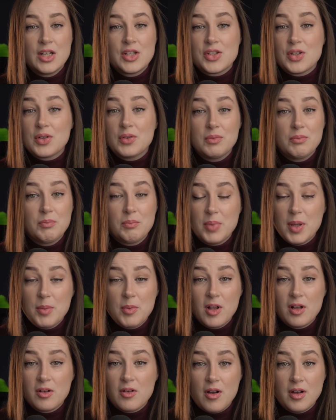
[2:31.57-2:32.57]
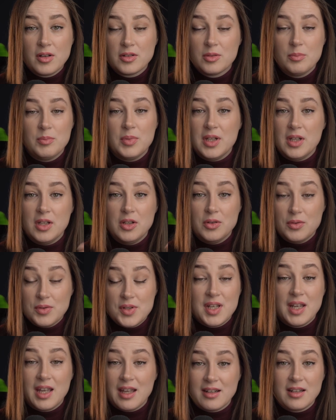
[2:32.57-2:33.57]
So people are going to be
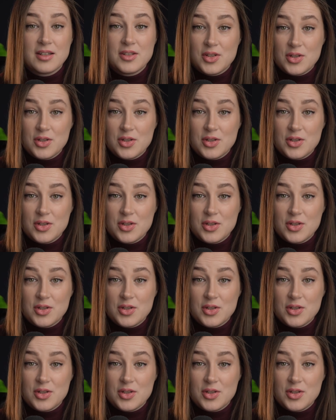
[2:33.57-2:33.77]
using it as